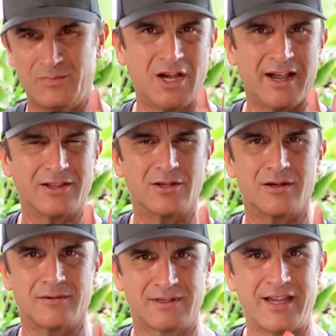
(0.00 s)
dyeing
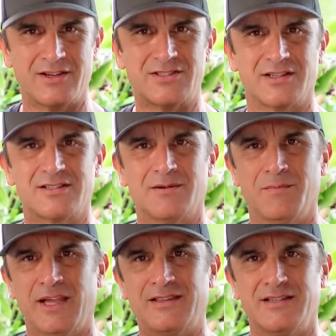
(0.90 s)
the casings to
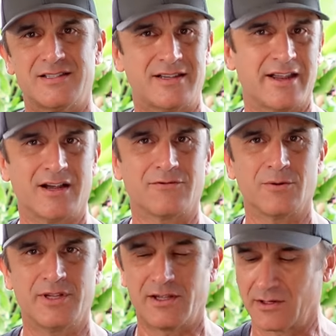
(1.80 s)
make these stand out
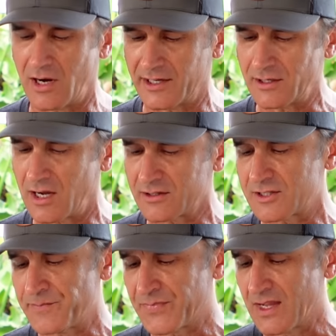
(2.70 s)
from the other hot
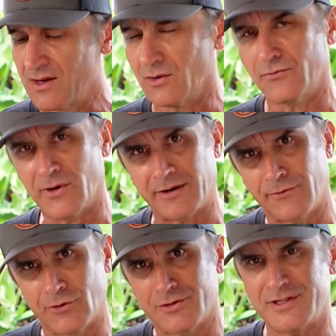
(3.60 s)
dogs, or
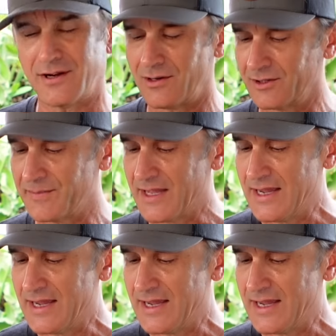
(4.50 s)
frankfurters they called them.